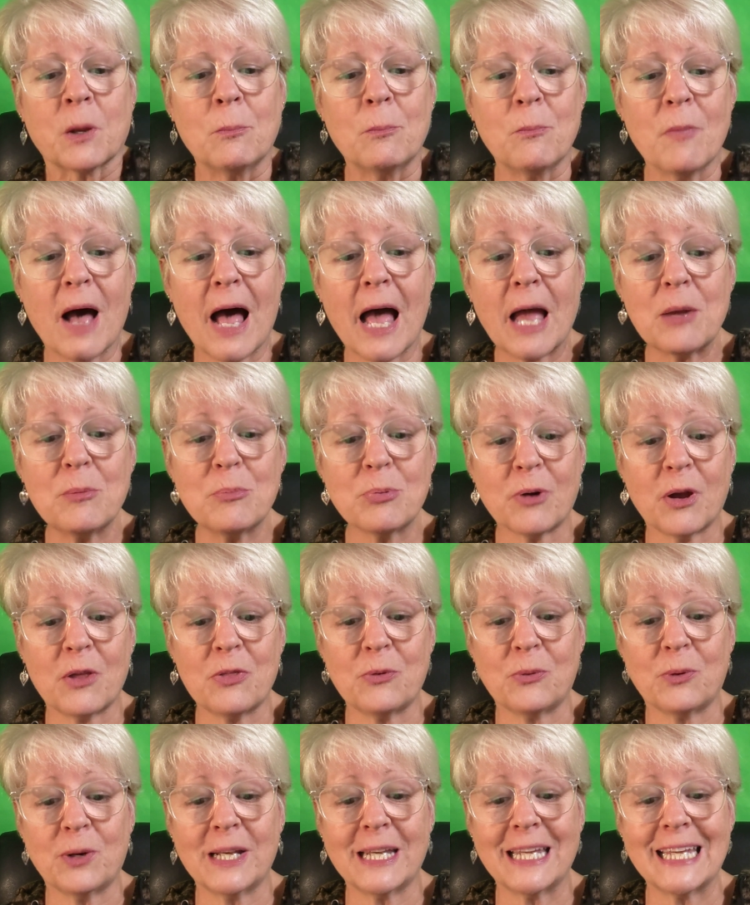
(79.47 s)
My
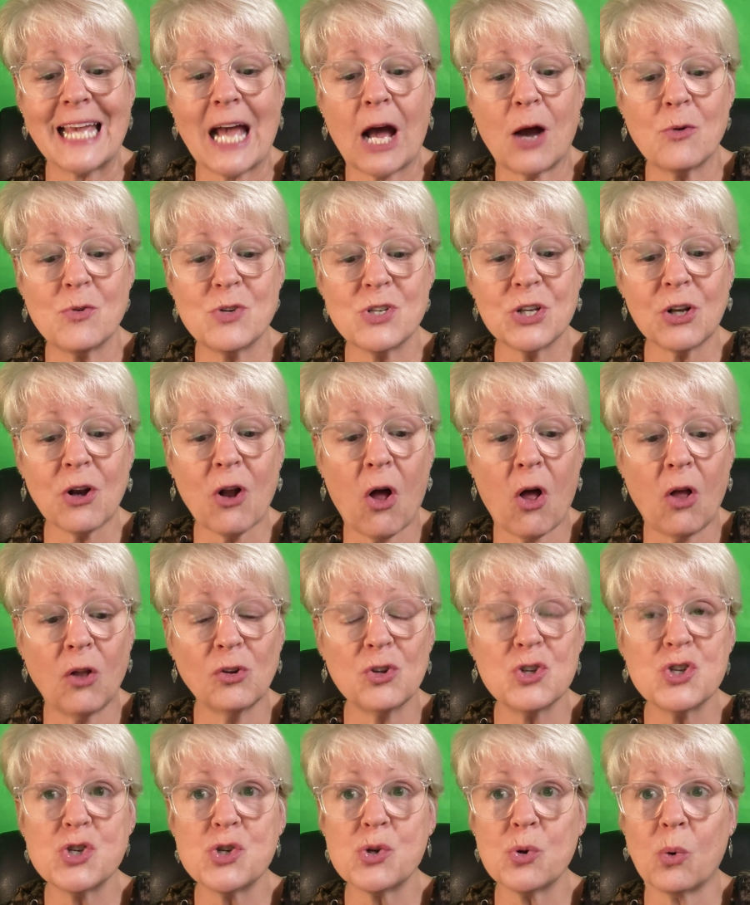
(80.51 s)
brethren, count it all
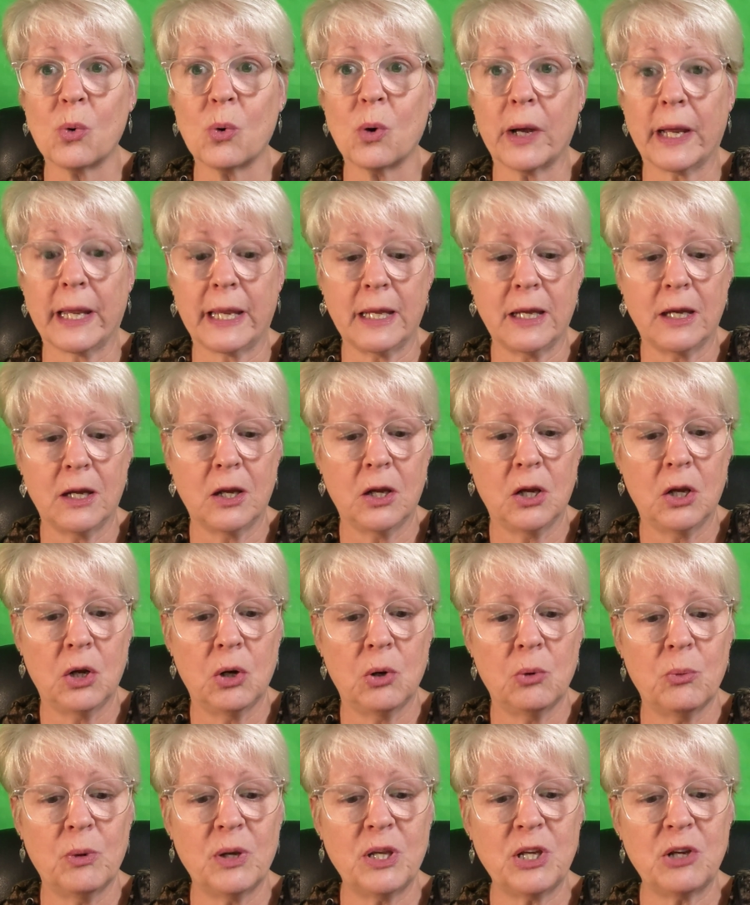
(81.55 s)
joy
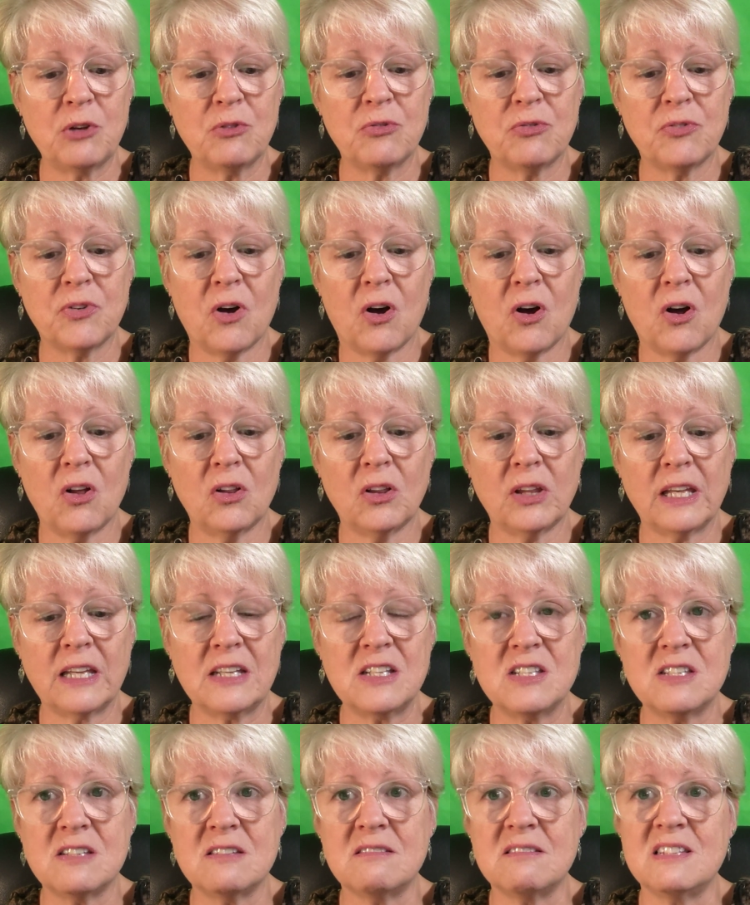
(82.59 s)
when you fall
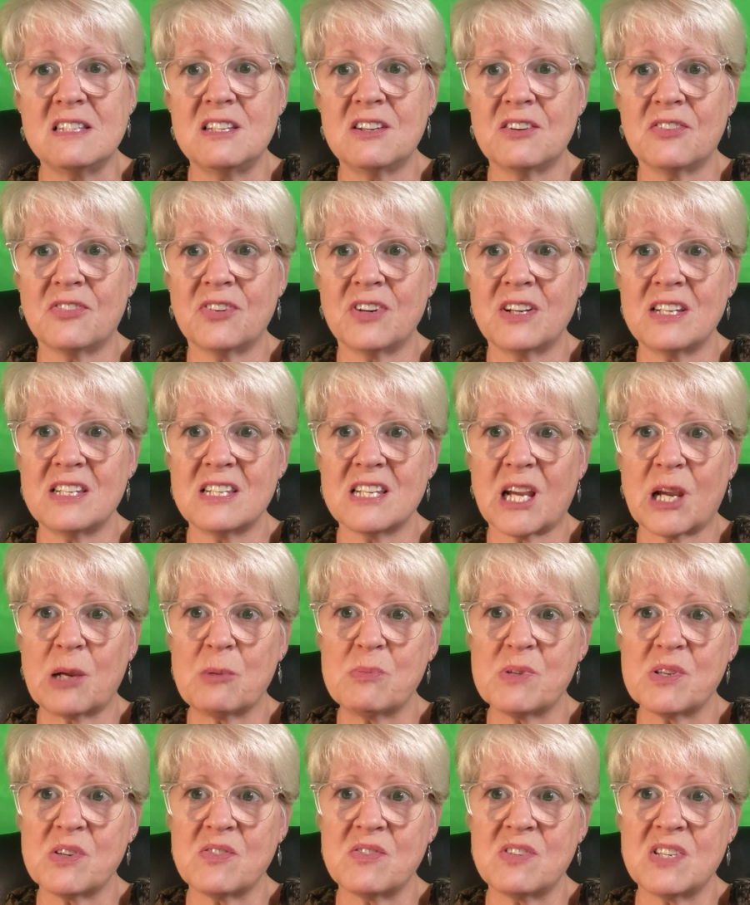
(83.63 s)
into different
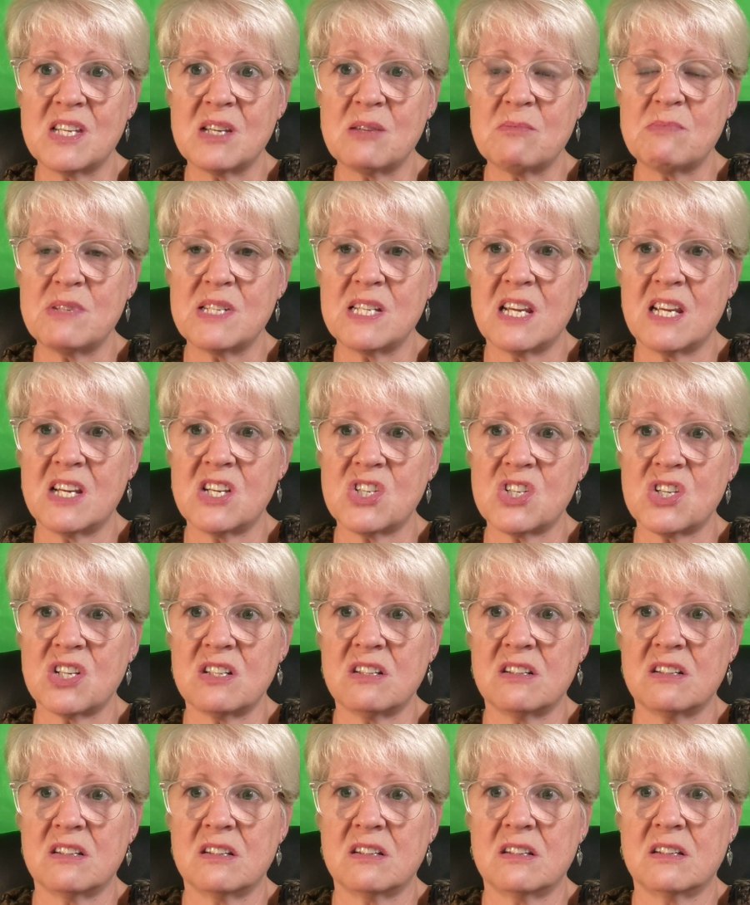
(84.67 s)
types of
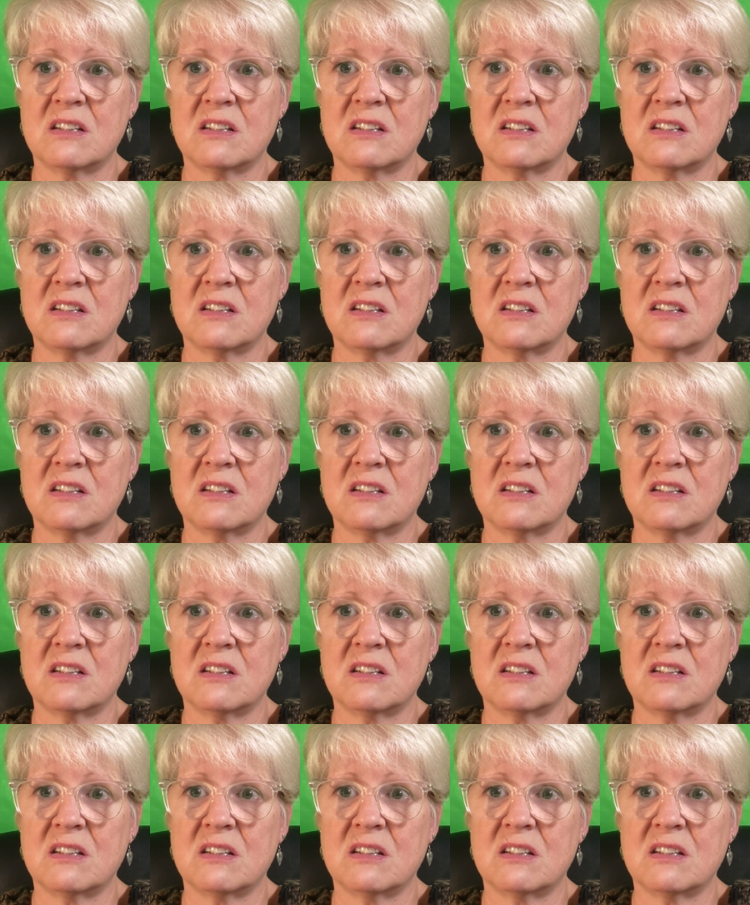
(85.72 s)
temptation.